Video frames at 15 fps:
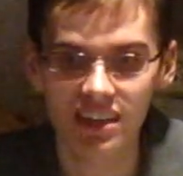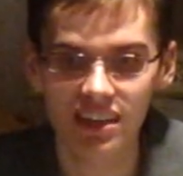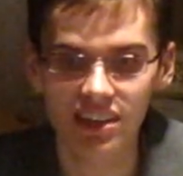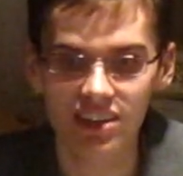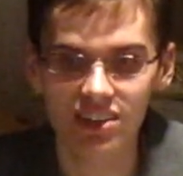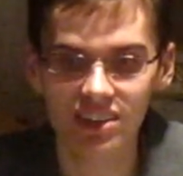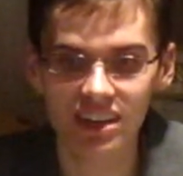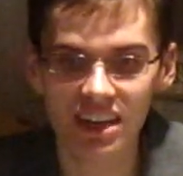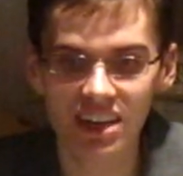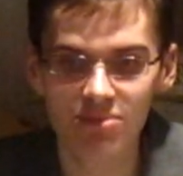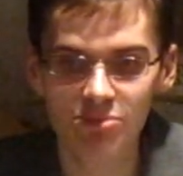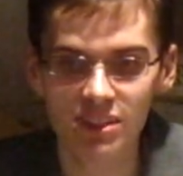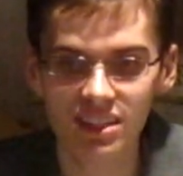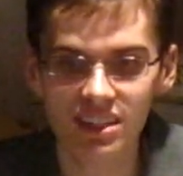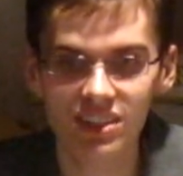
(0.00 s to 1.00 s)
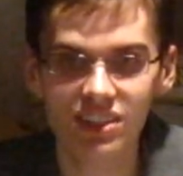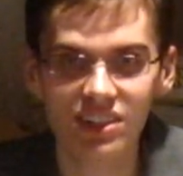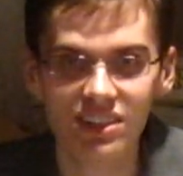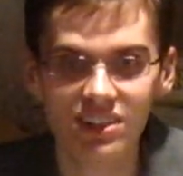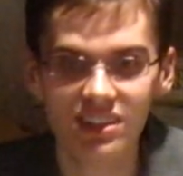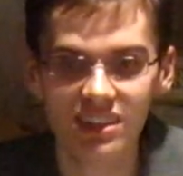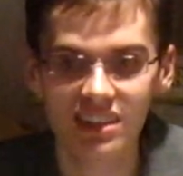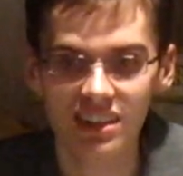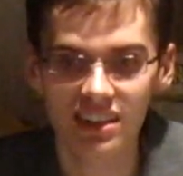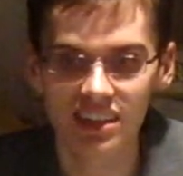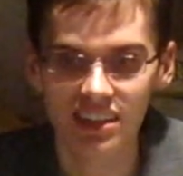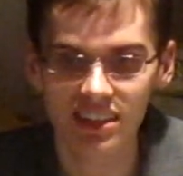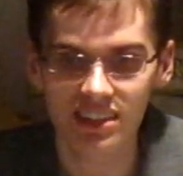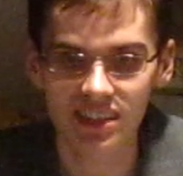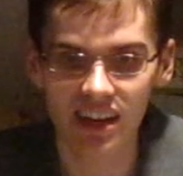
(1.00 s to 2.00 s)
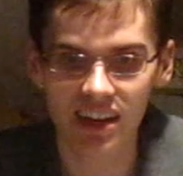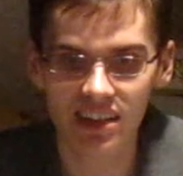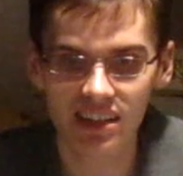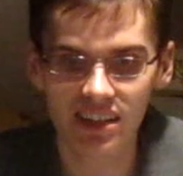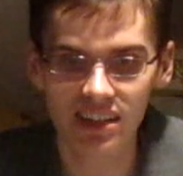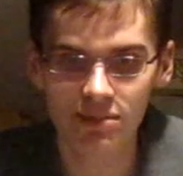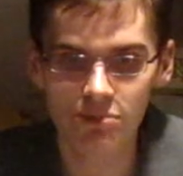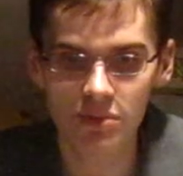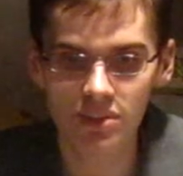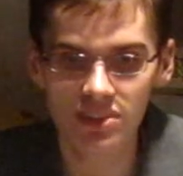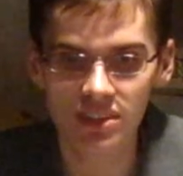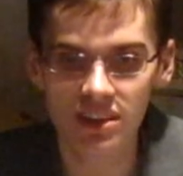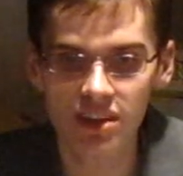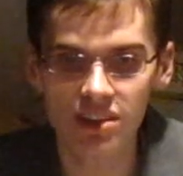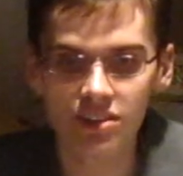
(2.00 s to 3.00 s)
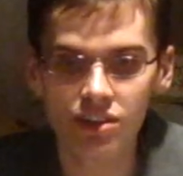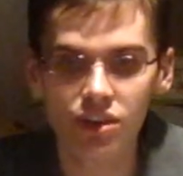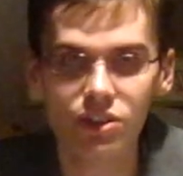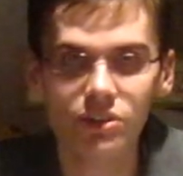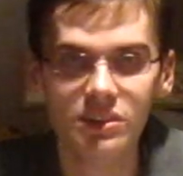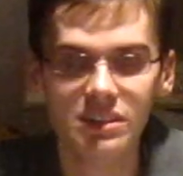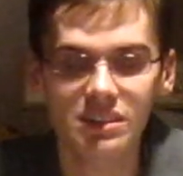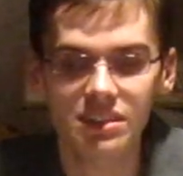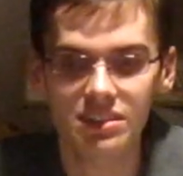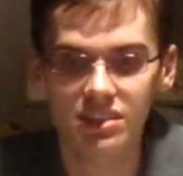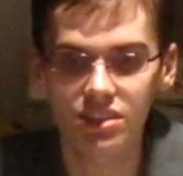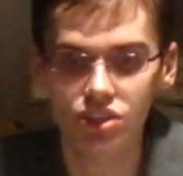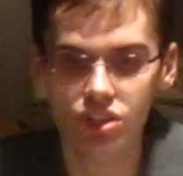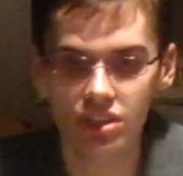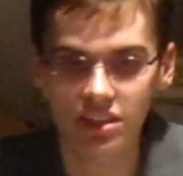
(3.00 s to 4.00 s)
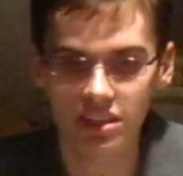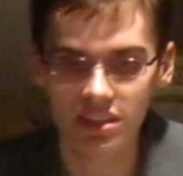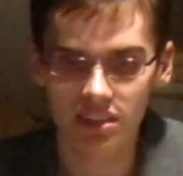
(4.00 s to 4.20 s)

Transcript: it could not have been declared that it was an unhurried decision,